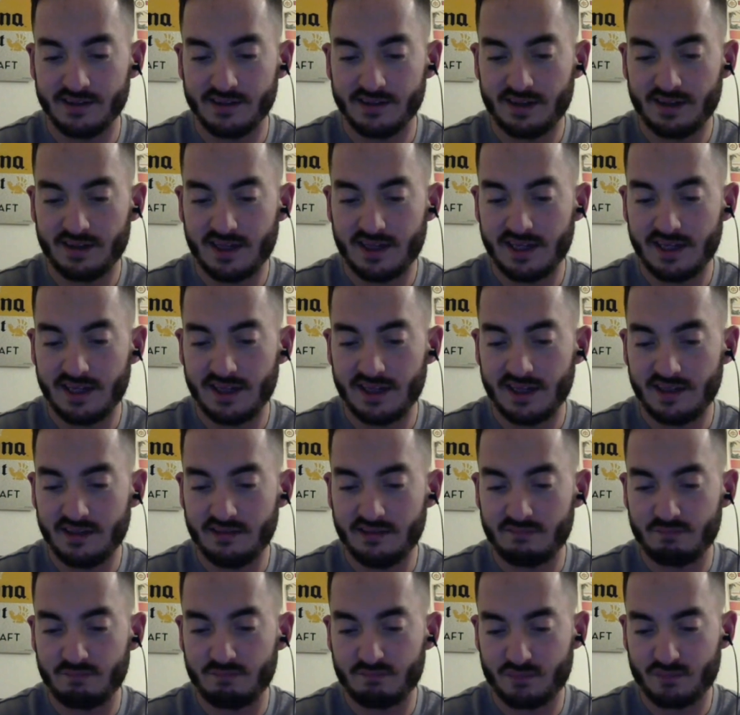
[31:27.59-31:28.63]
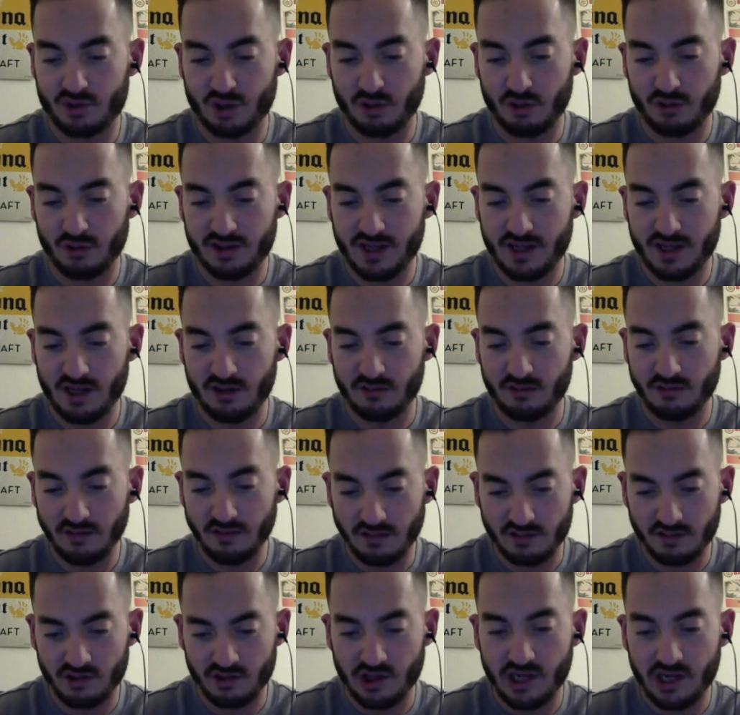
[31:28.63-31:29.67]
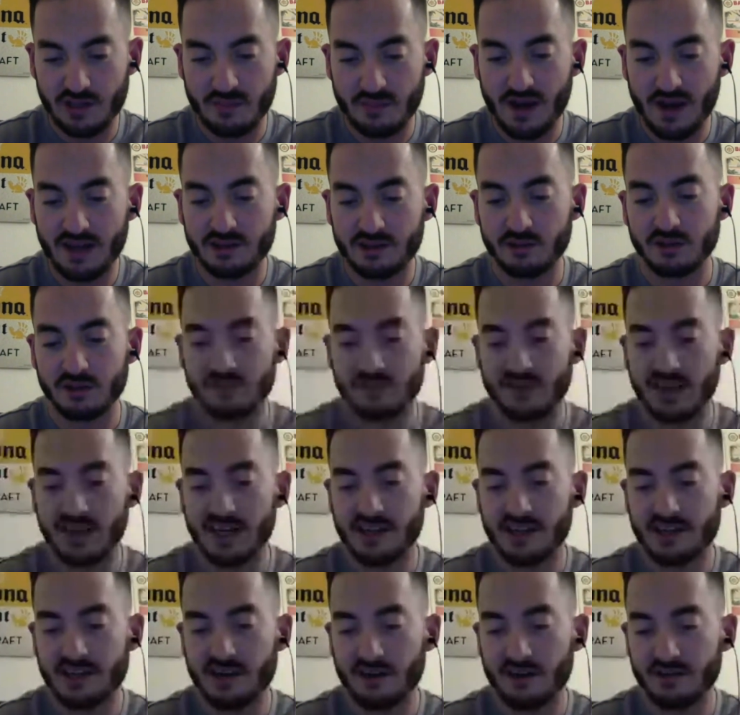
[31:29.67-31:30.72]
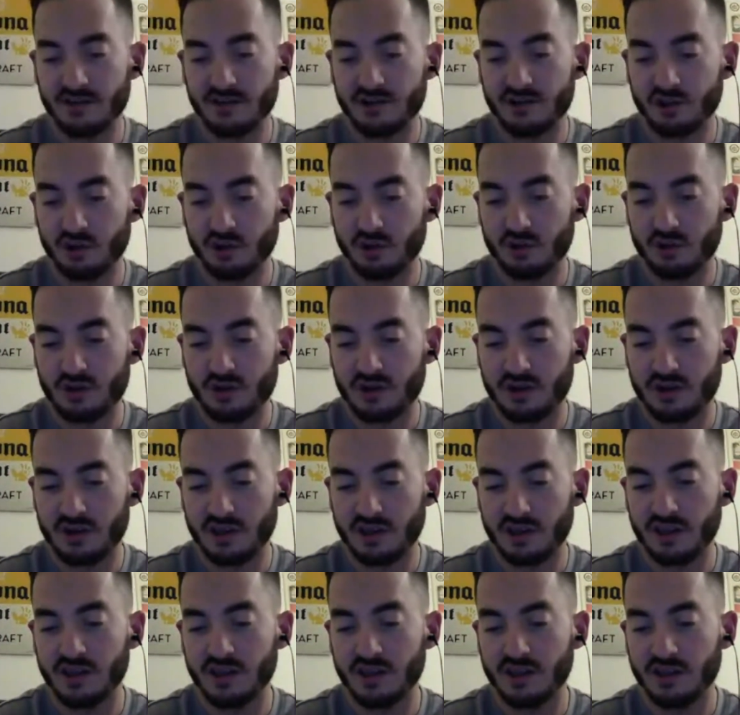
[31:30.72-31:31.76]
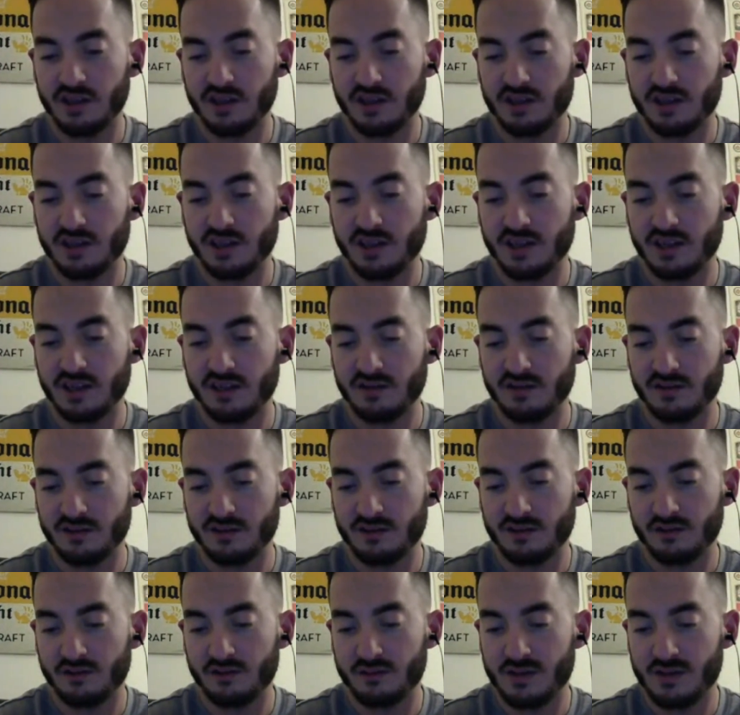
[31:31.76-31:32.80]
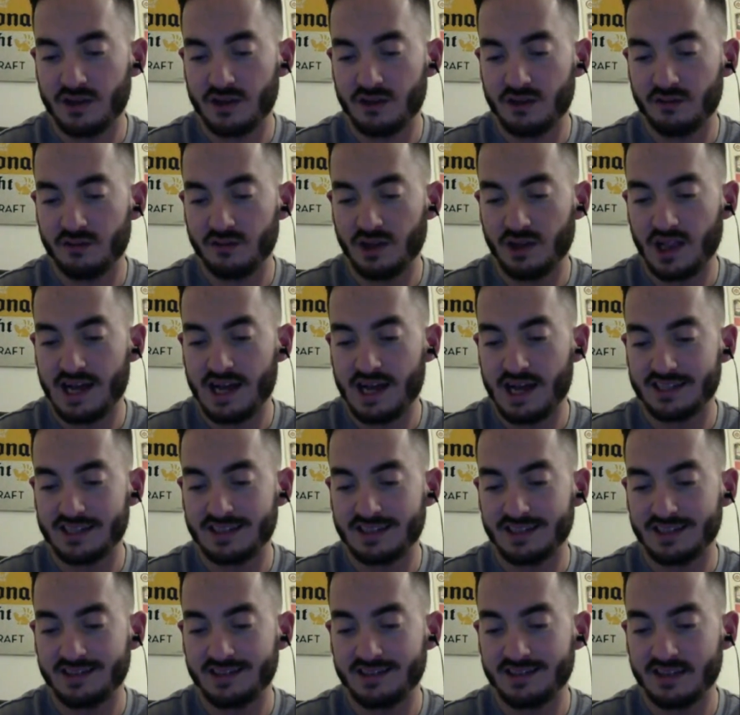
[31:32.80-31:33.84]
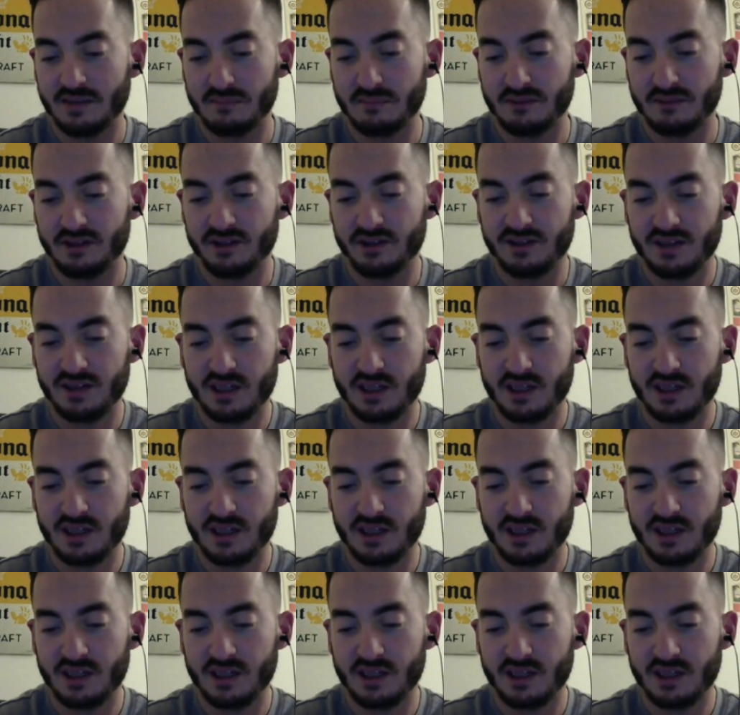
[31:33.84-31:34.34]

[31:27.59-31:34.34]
he choked out Jake Matthews via anaconda choke at the end of the third round last December.